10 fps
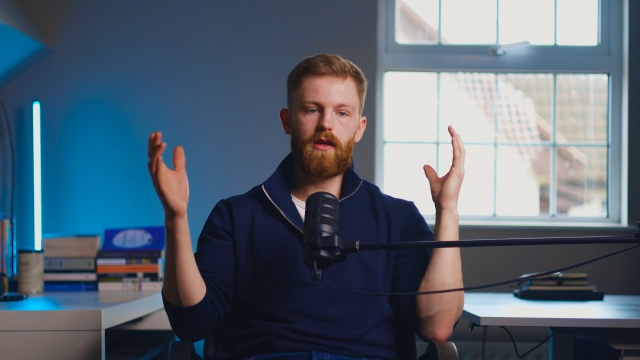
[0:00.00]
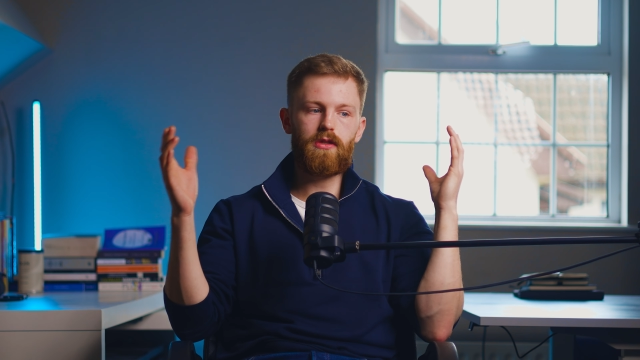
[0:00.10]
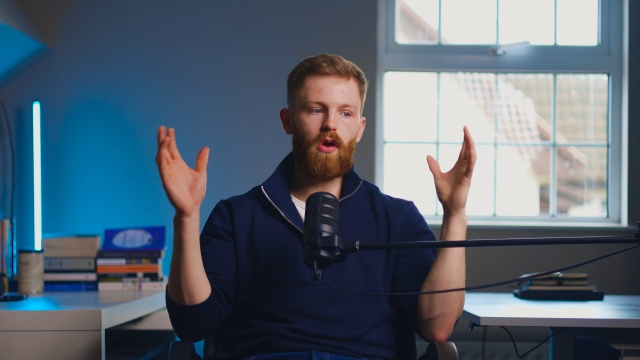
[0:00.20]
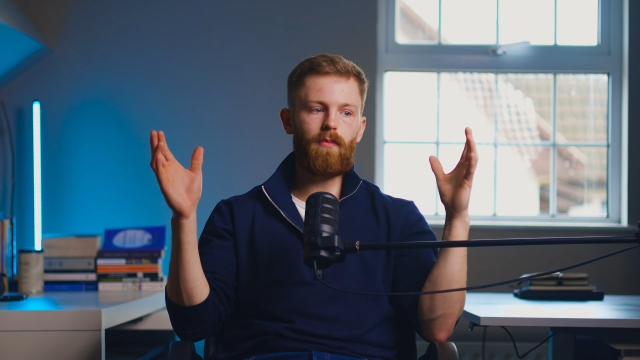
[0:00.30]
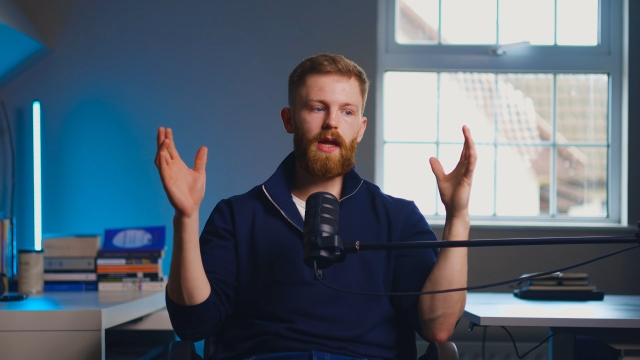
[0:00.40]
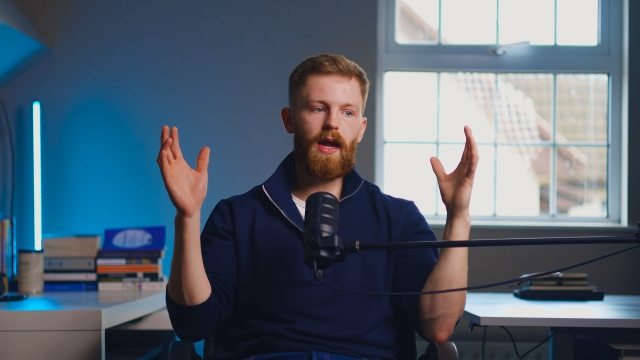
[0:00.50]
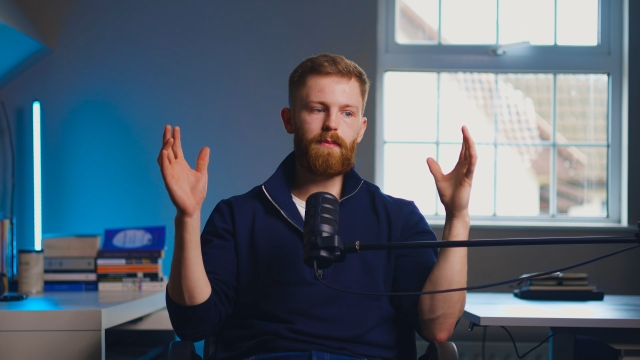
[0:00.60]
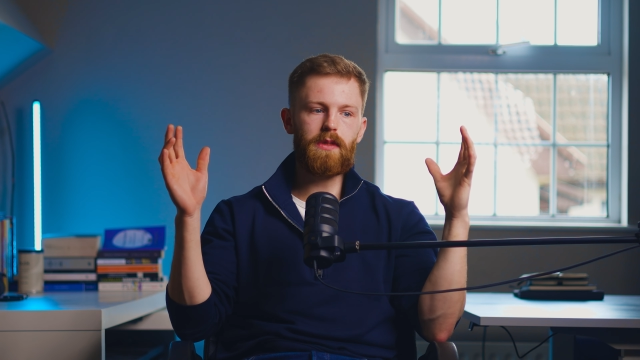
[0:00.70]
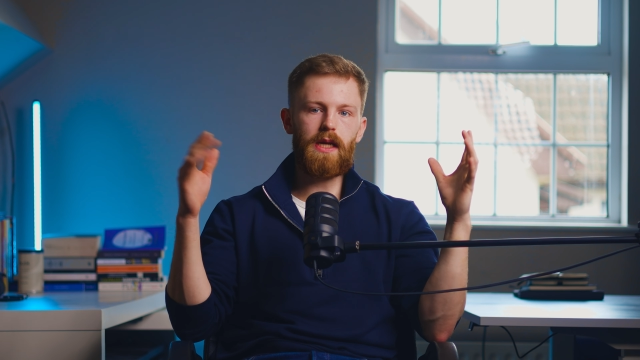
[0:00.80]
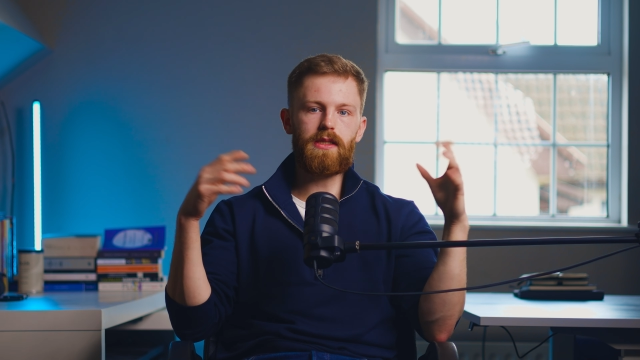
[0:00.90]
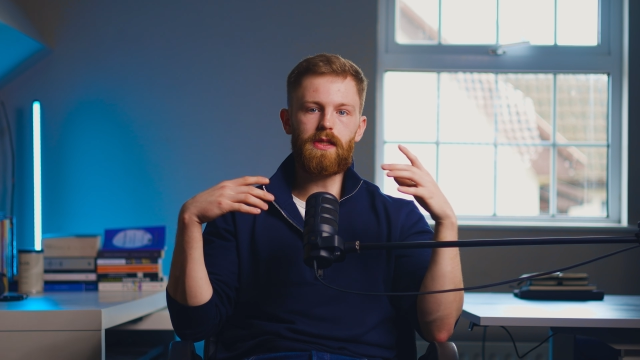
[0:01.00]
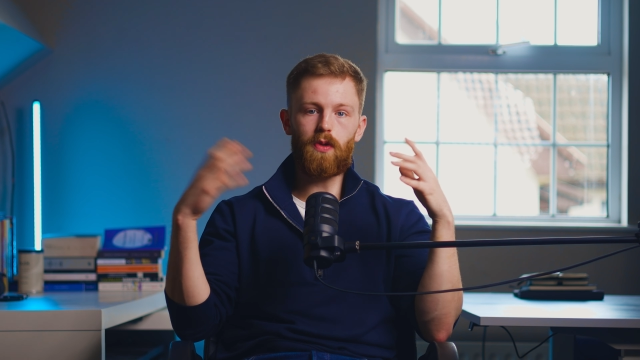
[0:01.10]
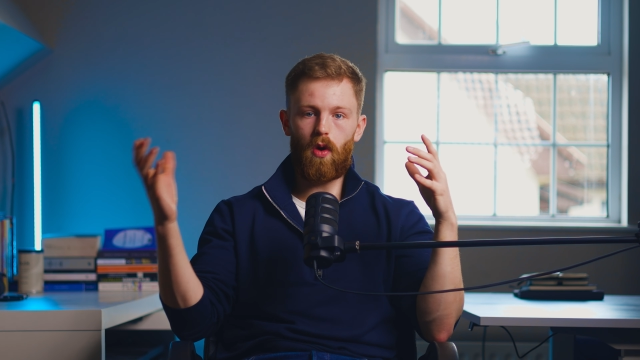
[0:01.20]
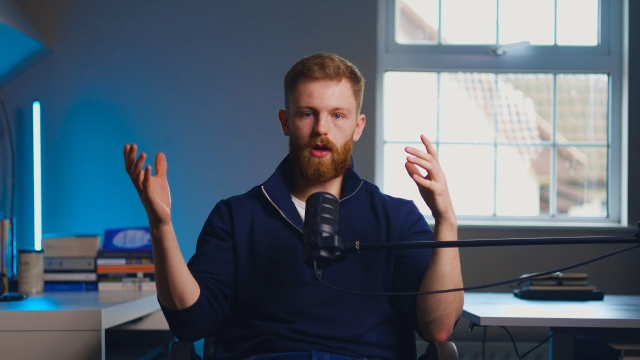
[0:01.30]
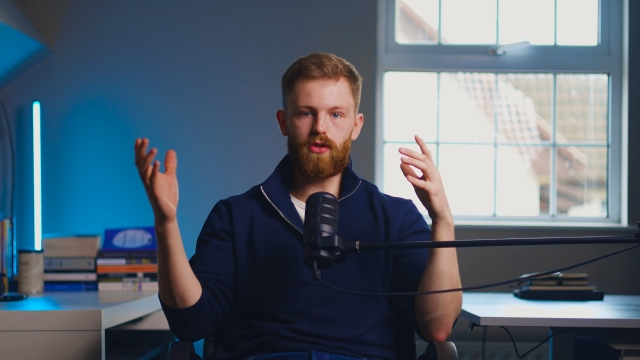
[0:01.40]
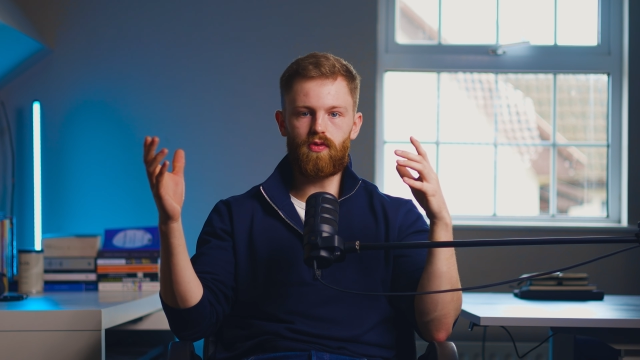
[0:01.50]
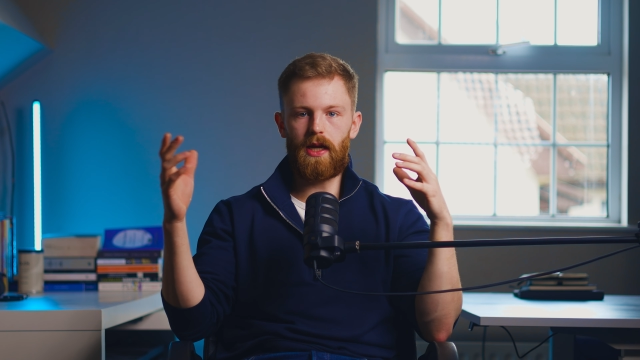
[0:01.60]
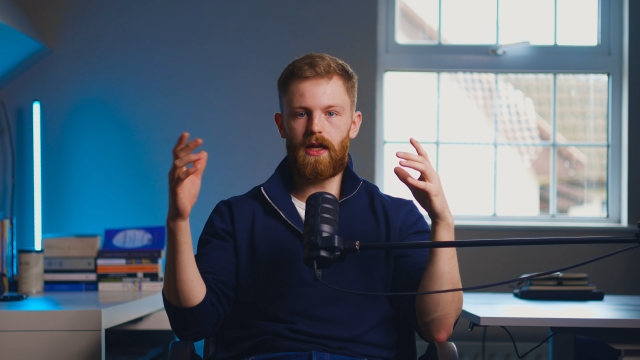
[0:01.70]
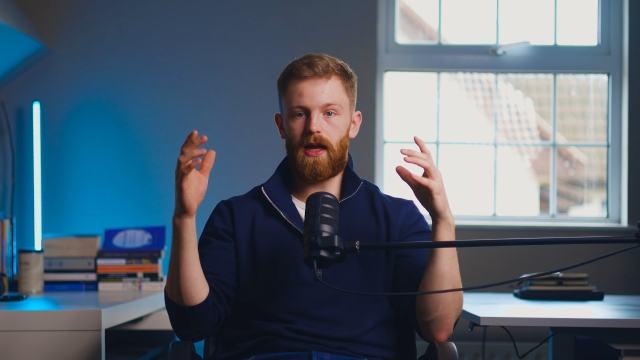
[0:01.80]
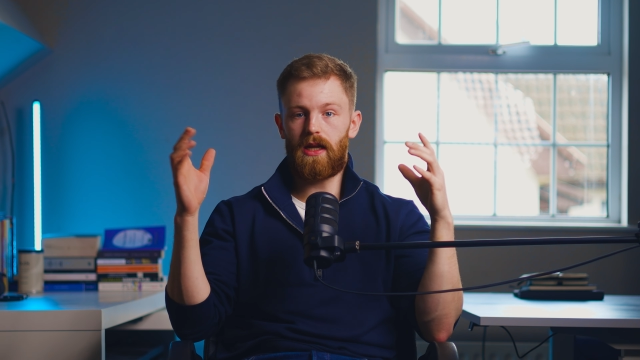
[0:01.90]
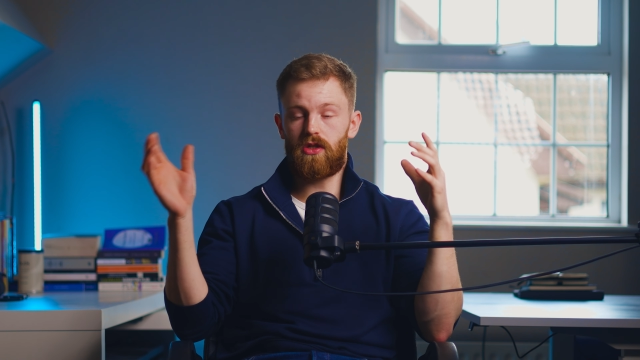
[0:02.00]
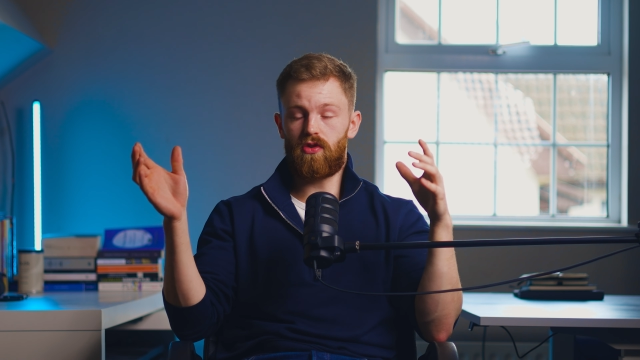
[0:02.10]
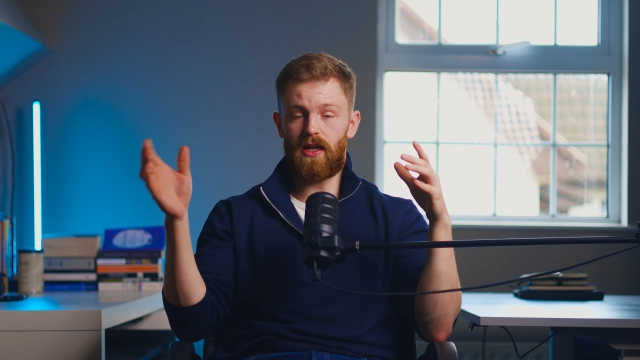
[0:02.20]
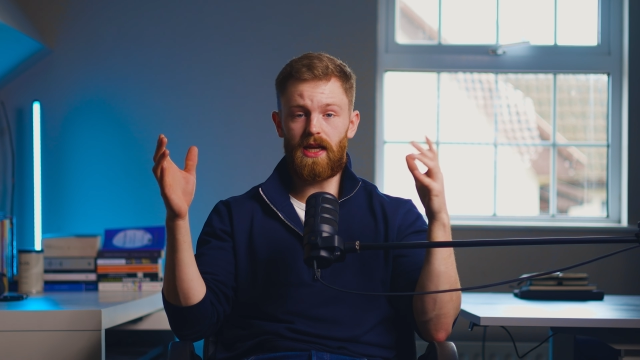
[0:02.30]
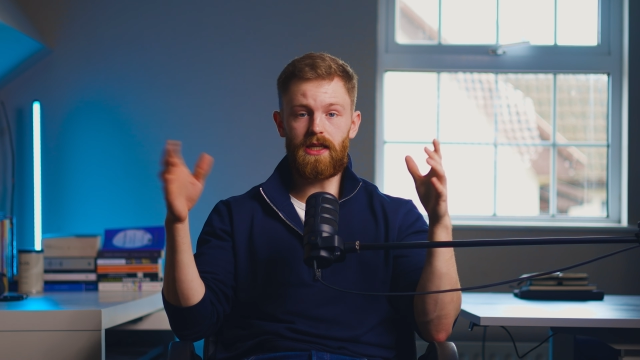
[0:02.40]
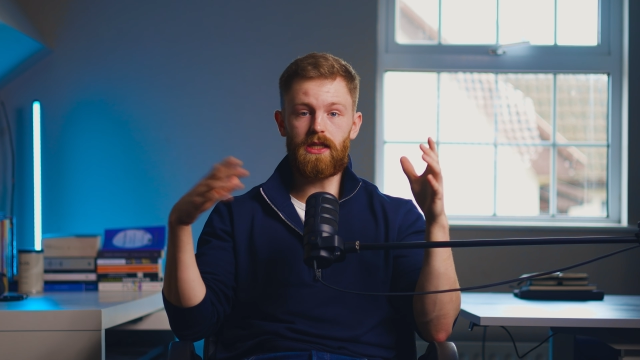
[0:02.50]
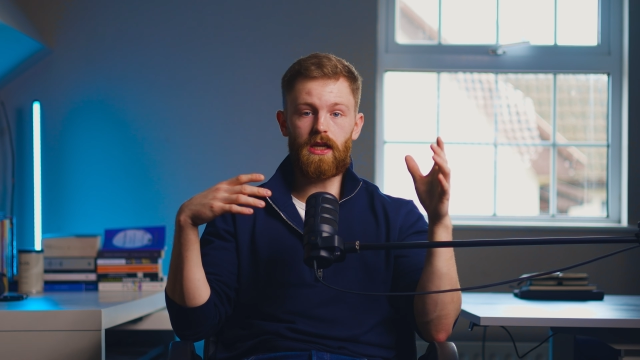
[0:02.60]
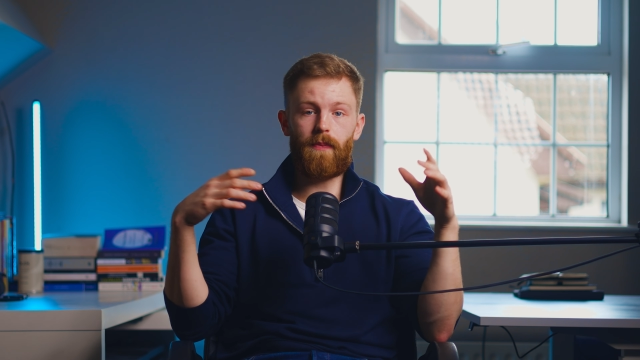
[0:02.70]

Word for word: Sometimes this is orchestrated and strategic